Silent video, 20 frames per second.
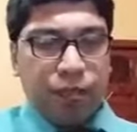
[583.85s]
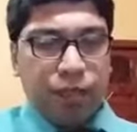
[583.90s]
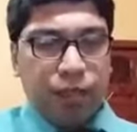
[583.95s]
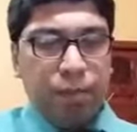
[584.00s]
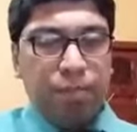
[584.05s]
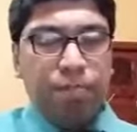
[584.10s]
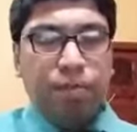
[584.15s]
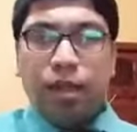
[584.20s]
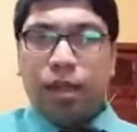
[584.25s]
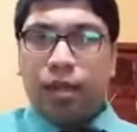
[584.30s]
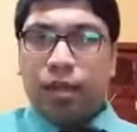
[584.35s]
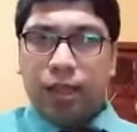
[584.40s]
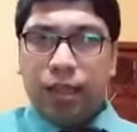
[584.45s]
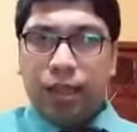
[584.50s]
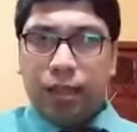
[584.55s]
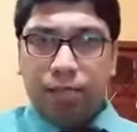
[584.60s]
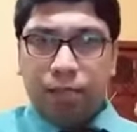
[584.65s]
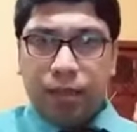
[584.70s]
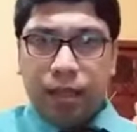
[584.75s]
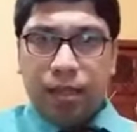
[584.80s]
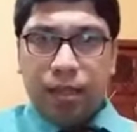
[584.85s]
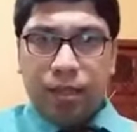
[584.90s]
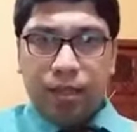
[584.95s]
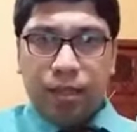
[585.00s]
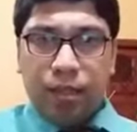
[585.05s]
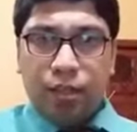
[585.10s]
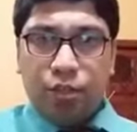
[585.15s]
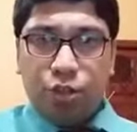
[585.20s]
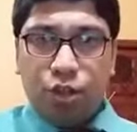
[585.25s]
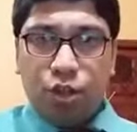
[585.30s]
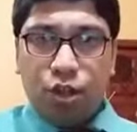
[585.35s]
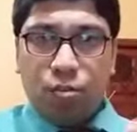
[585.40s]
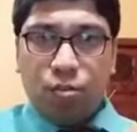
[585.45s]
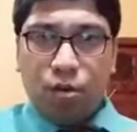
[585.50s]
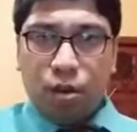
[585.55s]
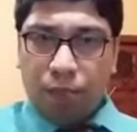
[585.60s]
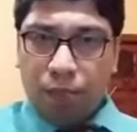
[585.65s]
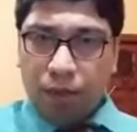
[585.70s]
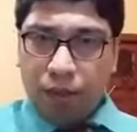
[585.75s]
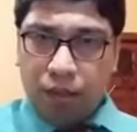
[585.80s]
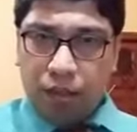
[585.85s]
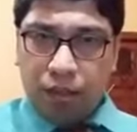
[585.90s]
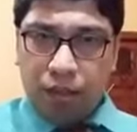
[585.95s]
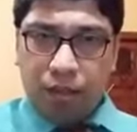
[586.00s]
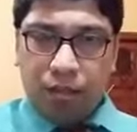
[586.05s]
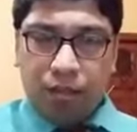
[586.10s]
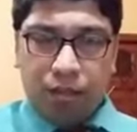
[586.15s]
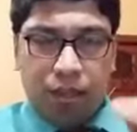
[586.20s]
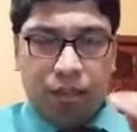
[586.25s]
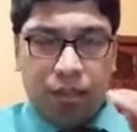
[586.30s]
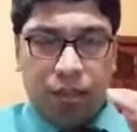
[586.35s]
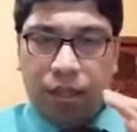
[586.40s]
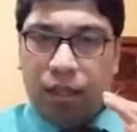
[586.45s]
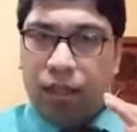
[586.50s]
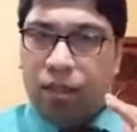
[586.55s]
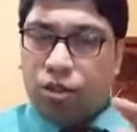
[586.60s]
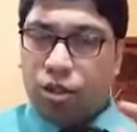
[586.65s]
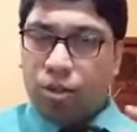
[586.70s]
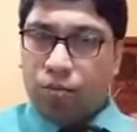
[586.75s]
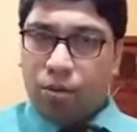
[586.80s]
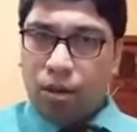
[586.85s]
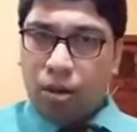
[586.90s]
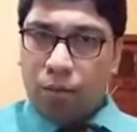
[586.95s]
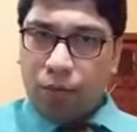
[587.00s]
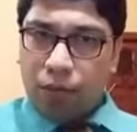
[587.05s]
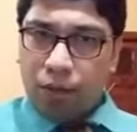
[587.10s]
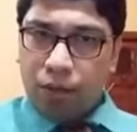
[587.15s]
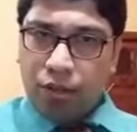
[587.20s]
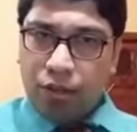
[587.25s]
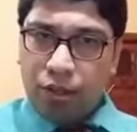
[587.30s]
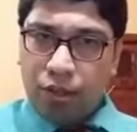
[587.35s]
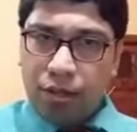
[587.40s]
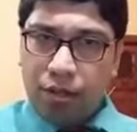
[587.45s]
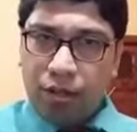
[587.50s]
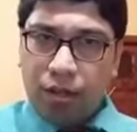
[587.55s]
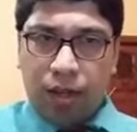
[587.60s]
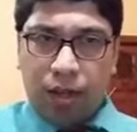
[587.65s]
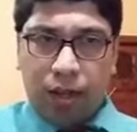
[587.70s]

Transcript: If there is a history of operation, the details of the operation,